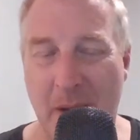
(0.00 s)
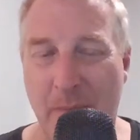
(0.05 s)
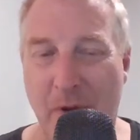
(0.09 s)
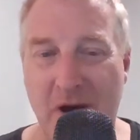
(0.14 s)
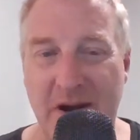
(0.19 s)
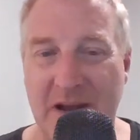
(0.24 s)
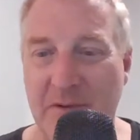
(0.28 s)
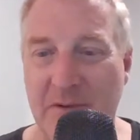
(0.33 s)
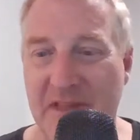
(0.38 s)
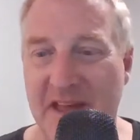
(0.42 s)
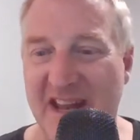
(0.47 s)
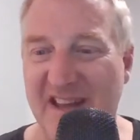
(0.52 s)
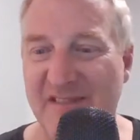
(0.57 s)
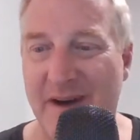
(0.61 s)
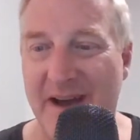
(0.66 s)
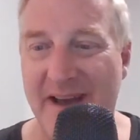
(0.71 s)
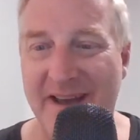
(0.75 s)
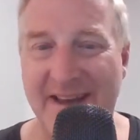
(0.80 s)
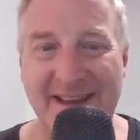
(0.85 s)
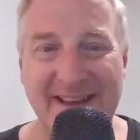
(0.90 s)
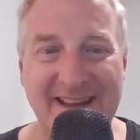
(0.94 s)
not parting with any of
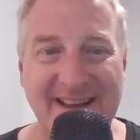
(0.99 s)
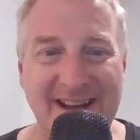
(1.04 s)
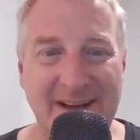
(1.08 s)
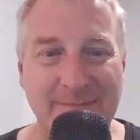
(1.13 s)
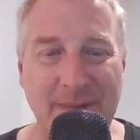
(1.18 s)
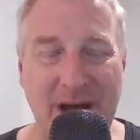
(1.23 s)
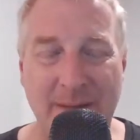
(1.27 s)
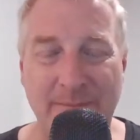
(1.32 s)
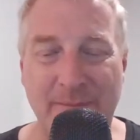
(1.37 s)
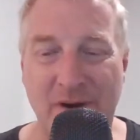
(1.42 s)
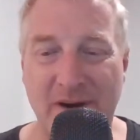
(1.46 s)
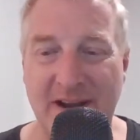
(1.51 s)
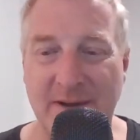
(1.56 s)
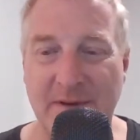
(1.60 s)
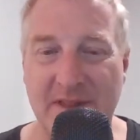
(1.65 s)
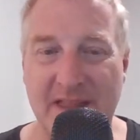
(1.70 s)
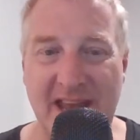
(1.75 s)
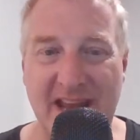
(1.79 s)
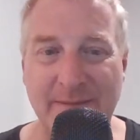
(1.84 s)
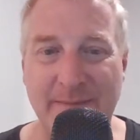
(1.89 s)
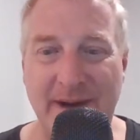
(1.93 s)
my. I'm not parting
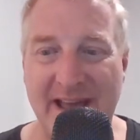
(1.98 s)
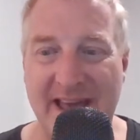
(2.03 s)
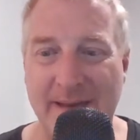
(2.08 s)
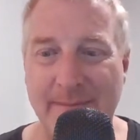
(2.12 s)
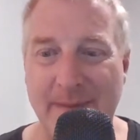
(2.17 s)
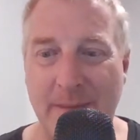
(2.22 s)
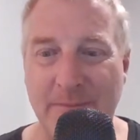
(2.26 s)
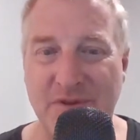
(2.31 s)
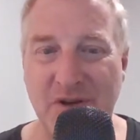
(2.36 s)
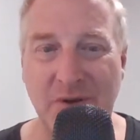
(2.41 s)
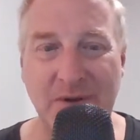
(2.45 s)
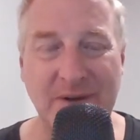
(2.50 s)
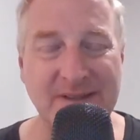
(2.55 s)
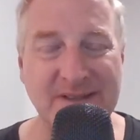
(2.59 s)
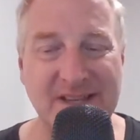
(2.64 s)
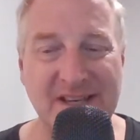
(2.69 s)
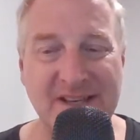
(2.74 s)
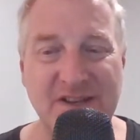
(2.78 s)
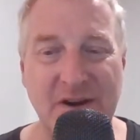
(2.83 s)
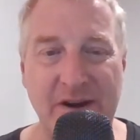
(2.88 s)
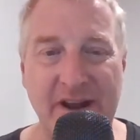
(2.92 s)
with any of my MM tokens.
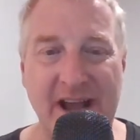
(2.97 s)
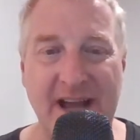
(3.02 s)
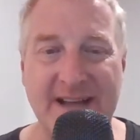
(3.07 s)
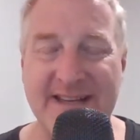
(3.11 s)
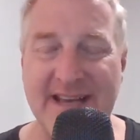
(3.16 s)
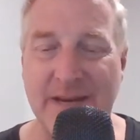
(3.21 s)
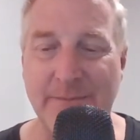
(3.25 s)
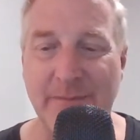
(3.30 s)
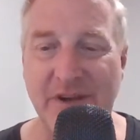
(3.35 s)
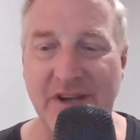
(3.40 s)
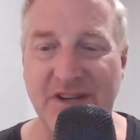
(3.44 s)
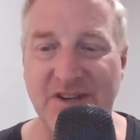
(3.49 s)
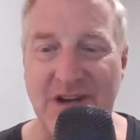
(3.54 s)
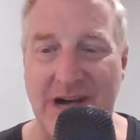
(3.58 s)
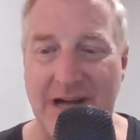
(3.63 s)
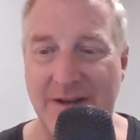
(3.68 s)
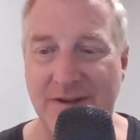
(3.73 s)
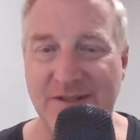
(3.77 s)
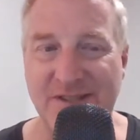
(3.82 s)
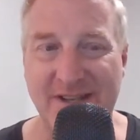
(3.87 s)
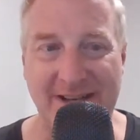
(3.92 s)
He's already got ten million
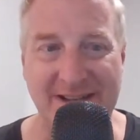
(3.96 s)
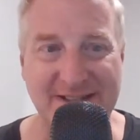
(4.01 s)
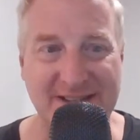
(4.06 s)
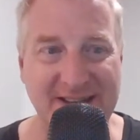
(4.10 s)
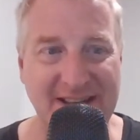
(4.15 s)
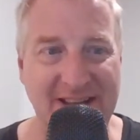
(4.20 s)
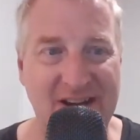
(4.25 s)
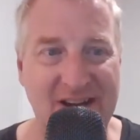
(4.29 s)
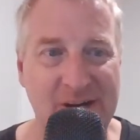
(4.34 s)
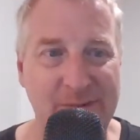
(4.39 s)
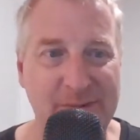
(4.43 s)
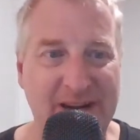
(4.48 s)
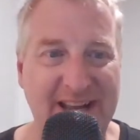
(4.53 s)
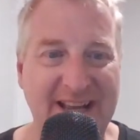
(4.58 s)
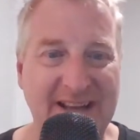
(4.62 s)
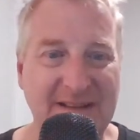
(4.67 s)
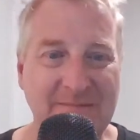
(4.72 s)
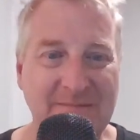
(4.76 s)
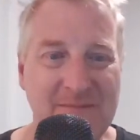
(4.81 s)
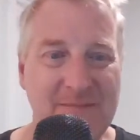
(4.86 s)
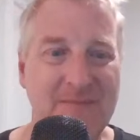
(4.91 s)
dollars. He doesn't need our
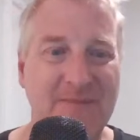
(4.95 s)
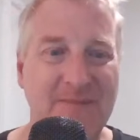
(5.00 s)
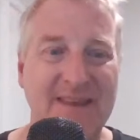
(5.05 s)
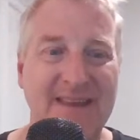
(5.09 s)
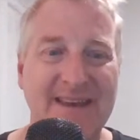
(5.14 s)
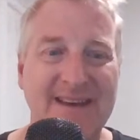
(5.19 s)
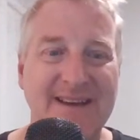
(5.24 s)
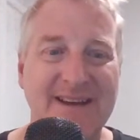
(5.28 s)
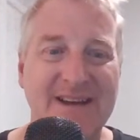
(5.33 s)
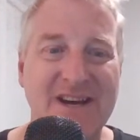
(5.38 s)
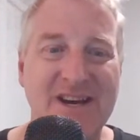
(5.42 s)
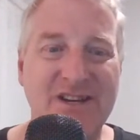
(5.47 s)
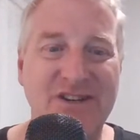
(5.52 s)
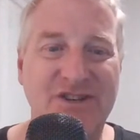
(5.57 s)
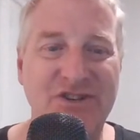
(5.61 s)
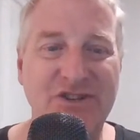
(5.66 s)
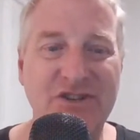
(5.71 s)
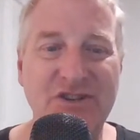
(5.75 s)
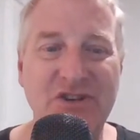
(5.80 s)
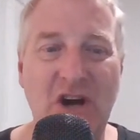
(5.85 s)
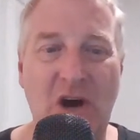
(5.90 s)
money.
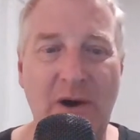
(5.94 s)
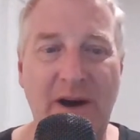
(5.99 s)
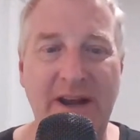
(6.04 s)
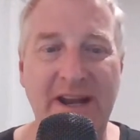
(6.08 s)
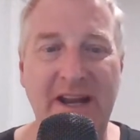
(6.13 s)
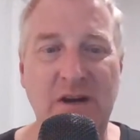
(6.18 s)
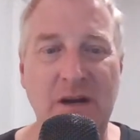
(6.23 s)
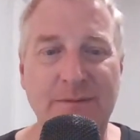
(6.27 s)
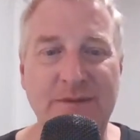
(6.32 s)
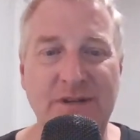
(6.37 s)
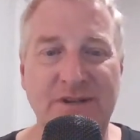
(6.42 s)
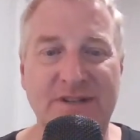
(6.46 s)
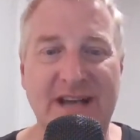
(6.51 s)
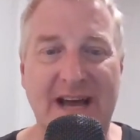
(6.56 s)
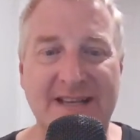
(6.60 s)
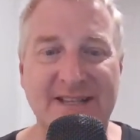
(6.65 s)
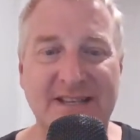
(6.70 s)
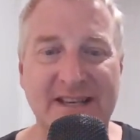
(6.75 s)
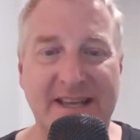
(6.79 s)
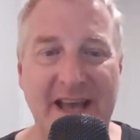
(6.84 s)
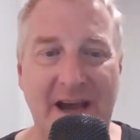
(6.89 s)
Do you know any crypto
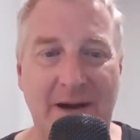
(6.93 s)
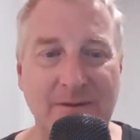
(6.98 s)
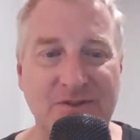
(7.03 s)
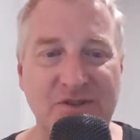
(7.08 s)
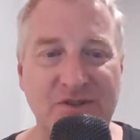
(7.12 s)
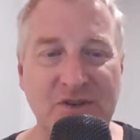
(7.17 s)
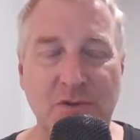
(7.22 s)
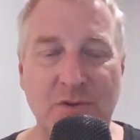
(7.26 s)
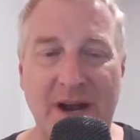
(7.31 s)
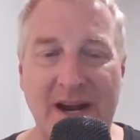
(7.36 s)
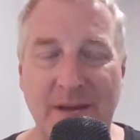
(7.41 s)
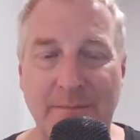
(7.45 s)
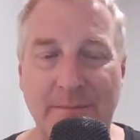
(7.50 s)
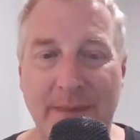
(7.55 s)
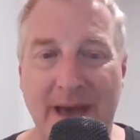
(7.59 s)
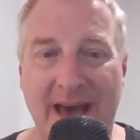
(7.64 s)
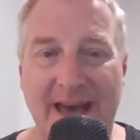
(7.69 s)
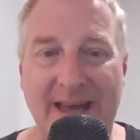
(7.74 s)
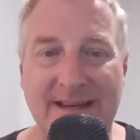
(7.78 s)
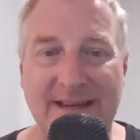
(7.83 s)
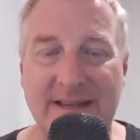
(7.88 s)
tax accountants you
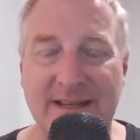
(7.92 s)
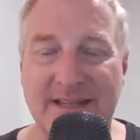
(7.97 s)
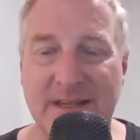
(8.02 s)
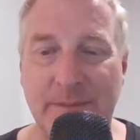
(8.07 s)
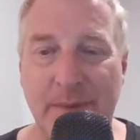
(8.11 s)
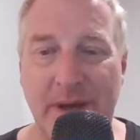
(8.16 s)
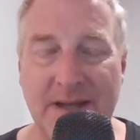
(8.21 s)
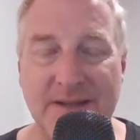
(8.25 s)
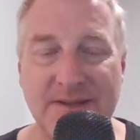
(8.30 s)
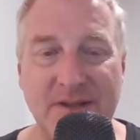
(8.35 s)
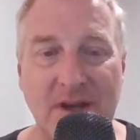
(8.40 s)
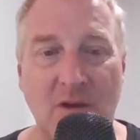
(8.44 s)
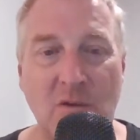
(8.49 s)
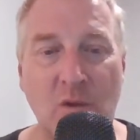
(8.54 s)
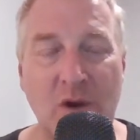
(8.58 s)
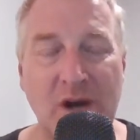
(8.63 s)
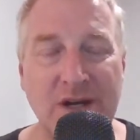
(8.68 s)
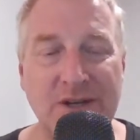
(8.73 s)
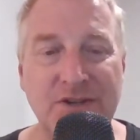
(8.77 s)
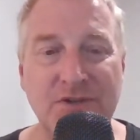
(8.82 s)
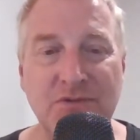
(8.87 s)
recommend? It depends on
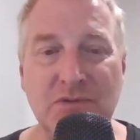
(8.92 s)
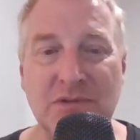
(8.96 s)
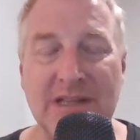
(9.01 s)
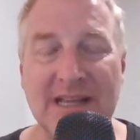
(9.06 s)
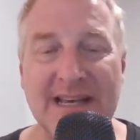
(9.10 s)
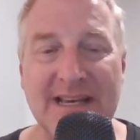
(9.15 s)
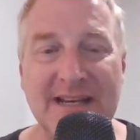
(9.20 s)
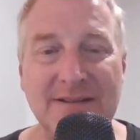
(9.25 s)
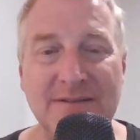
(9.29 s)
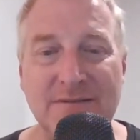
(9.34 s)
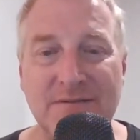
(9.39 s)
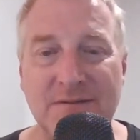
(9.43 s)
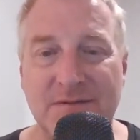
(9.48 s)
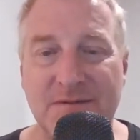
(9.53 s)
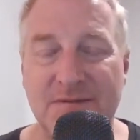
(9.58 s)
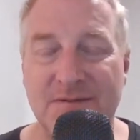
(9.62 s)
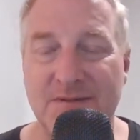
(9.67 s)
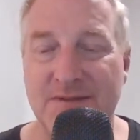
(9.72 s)
where you live,